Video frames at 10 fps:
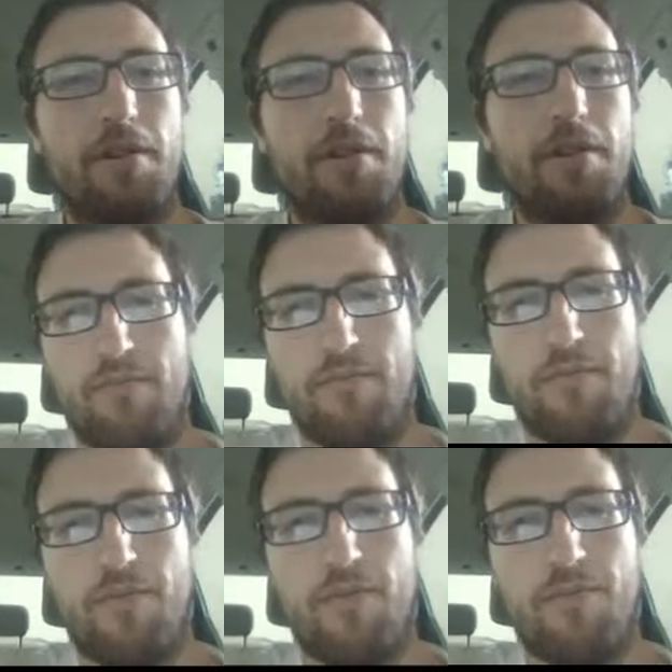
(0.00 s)

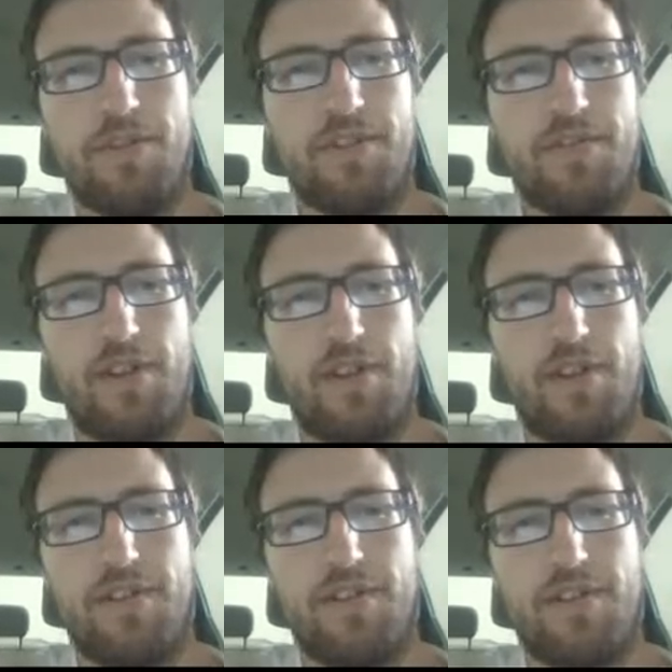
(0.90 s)
Performance, faster
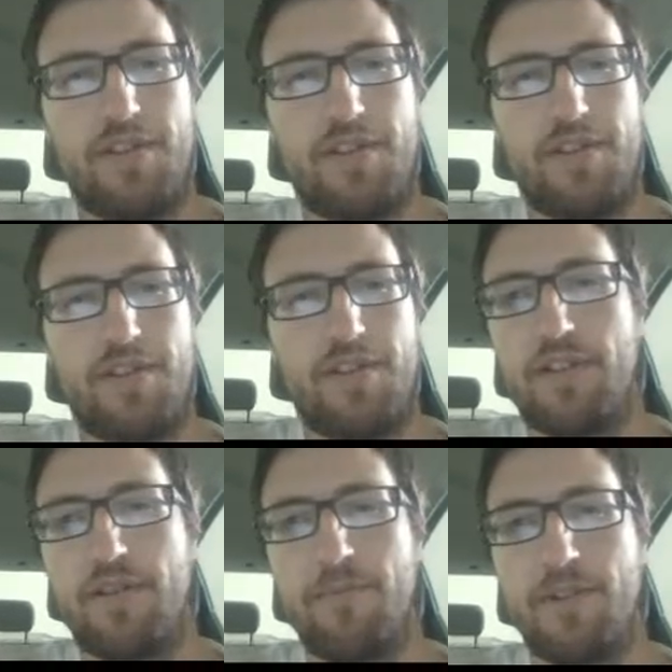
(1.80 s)
readability, slightly
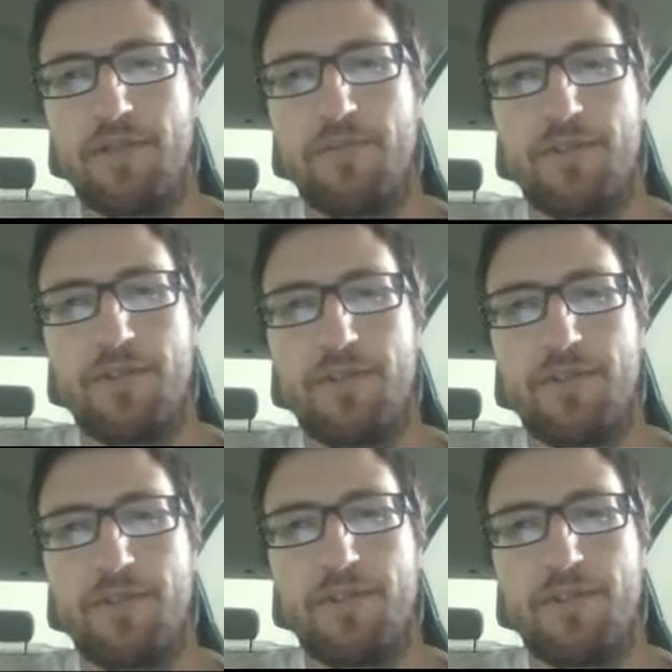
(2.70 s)
complex but standard.